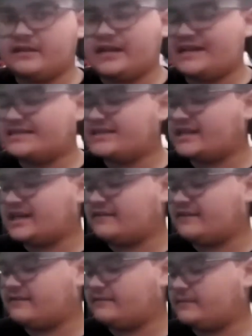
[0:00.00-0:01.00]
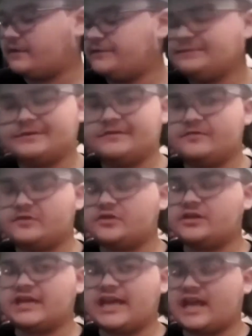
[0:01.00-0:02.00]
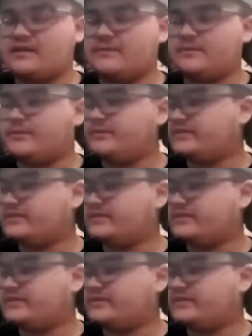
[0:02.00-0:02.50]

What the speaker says: like I said, kind of like, if you're trying to get animated